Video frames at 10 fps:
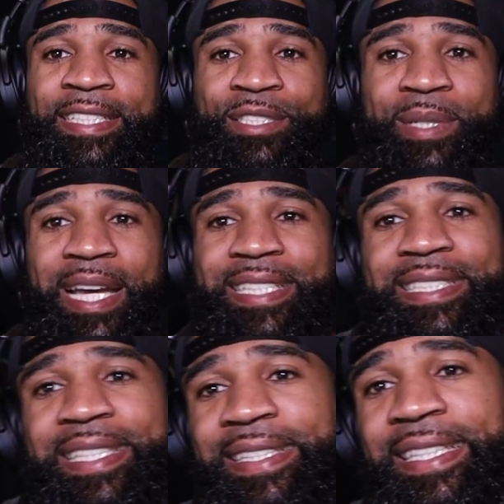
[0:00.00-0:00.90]
So guys, I
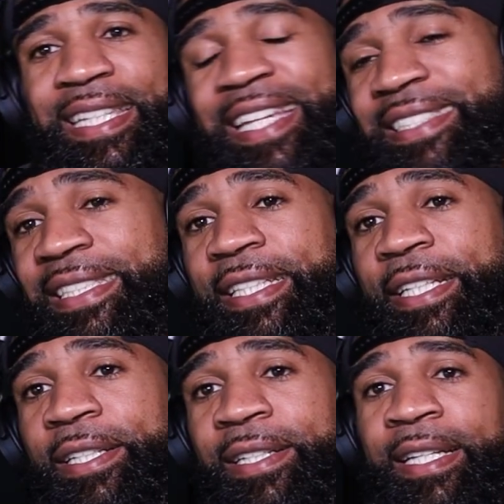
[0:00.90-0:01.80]
think the lesson
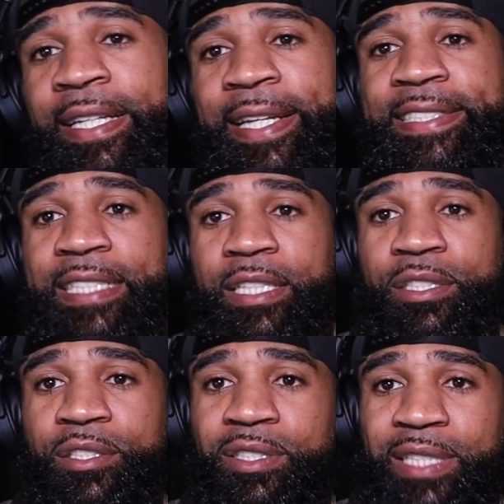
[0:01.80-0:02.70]
here is
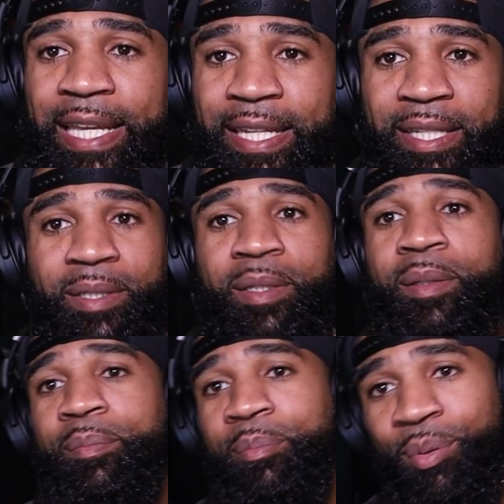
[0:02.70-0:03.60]
understanding
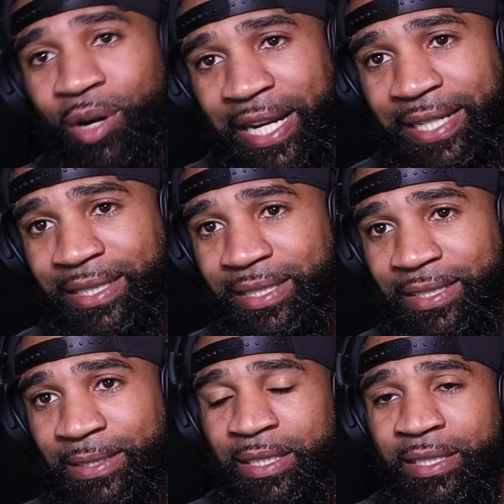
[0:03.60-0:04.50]

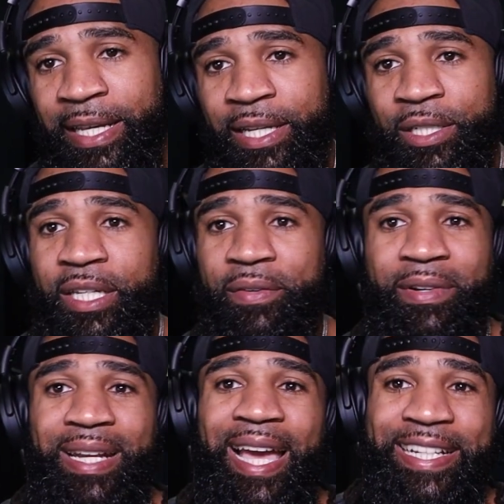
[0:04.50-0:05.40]
branding. Now, if
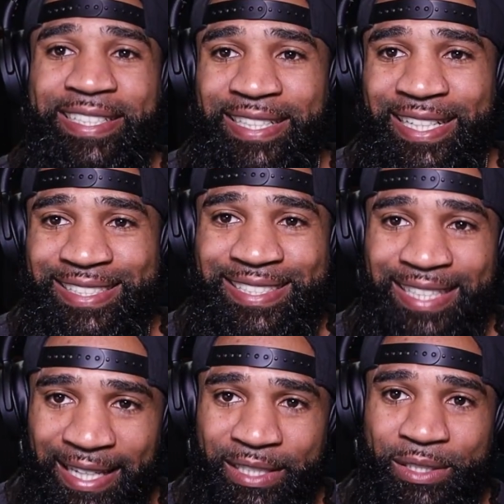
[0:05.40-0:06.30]
you're not good at
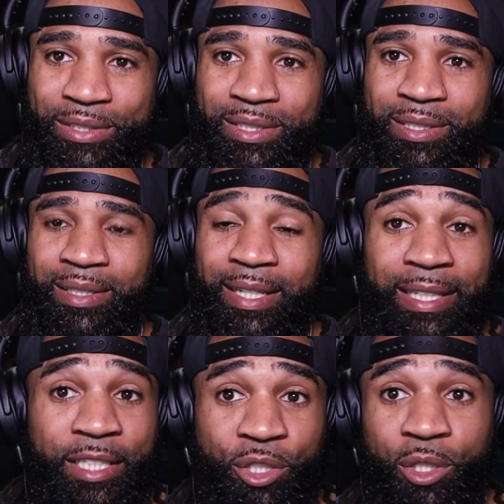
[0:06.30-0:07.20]
sales, at
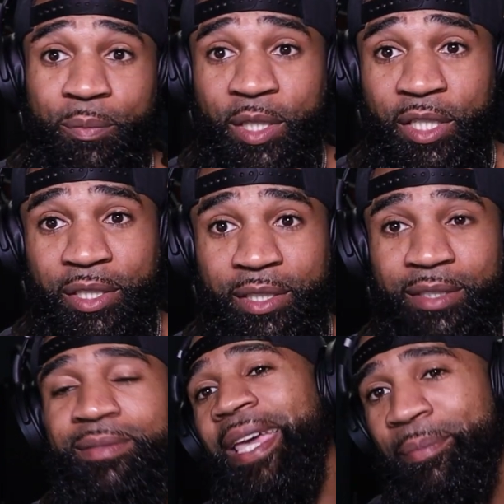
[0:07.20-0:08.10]
least you could be
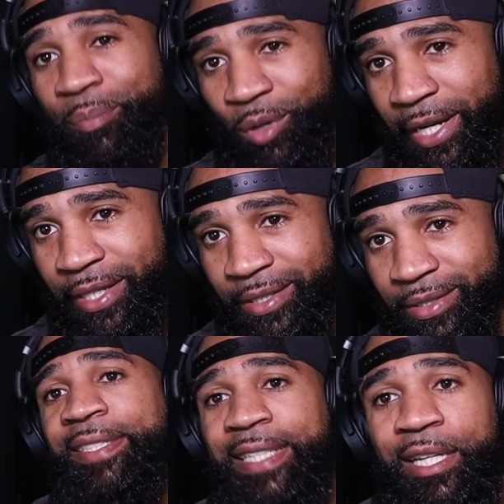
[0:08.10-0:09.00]
good at branding.
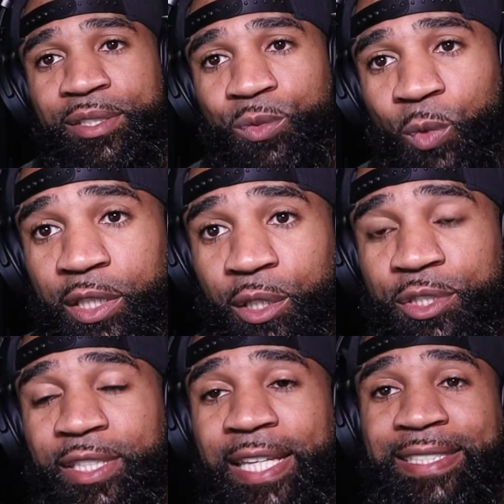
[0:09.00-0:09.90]
Sales is one of
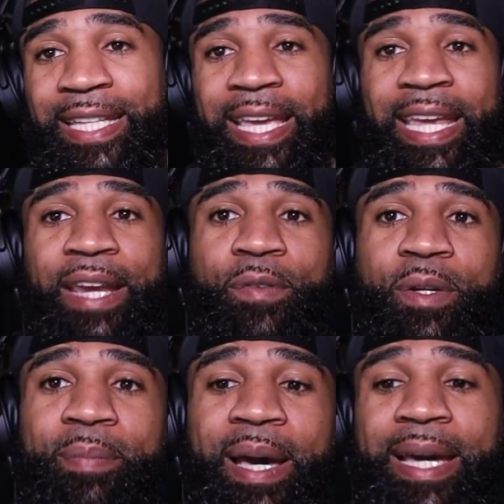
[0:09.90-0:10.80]
those things that
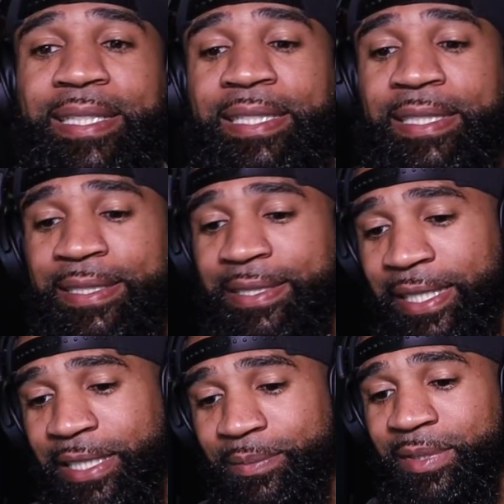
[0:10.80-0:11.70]
everybody
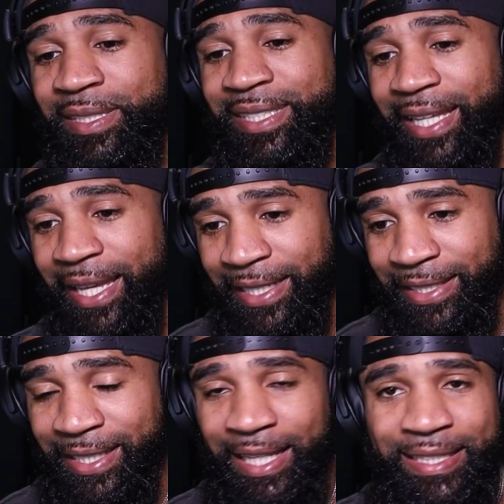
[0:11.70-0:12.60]
seems to
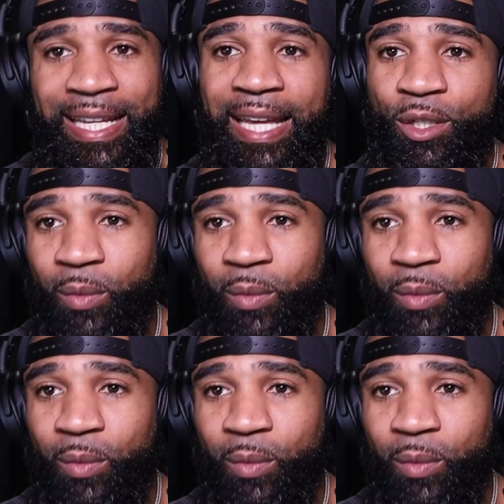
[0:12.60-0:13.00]
hate. And I think I know